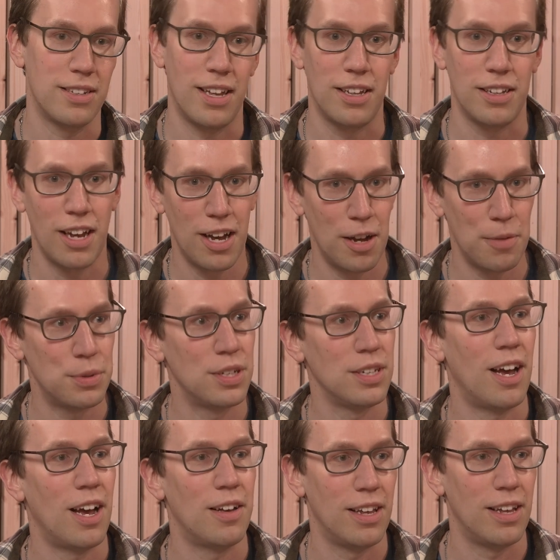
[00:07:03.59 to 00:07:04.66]
held up, see
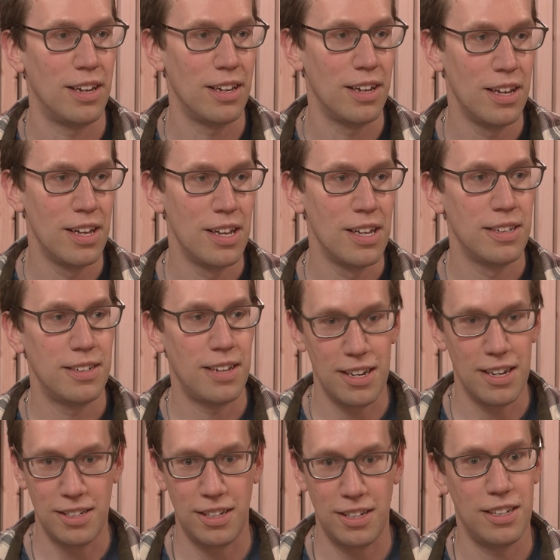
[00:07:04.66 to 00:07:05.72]
how they
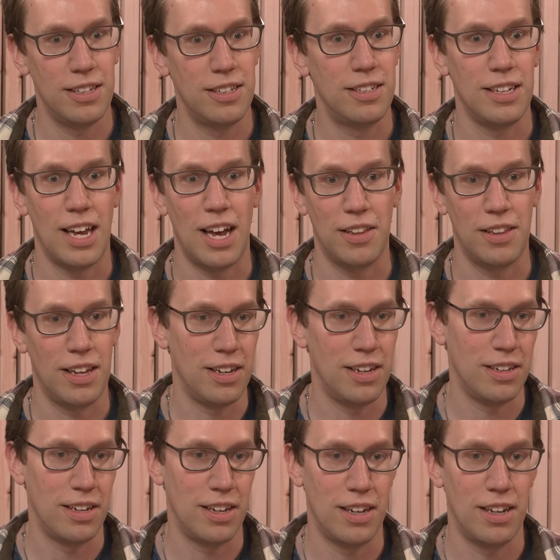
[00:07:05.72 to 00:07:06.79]
tasted, see how
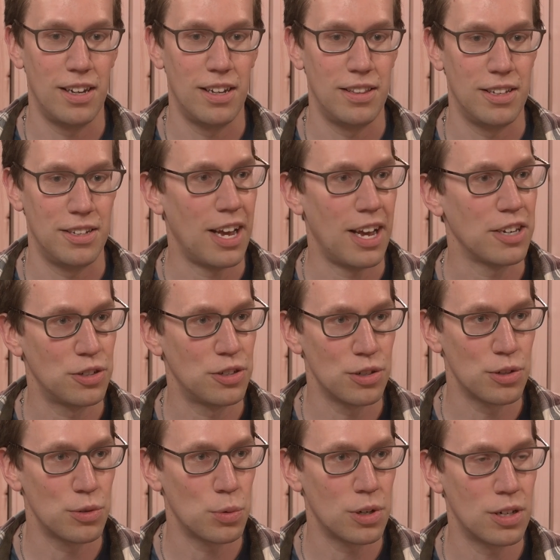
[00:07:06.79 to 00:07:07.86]
they uh, the
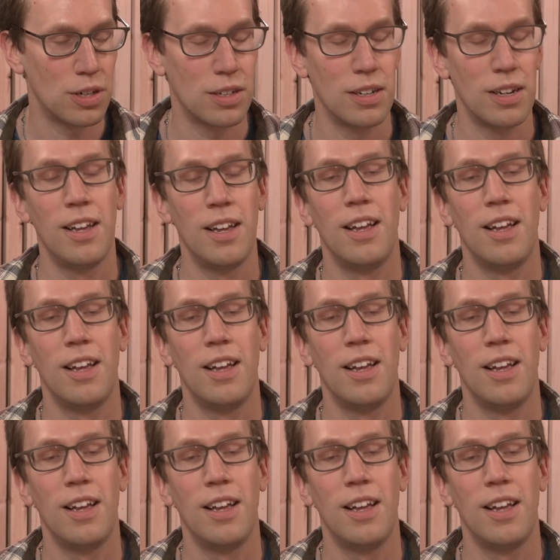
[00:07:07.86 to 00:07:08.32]
textures were.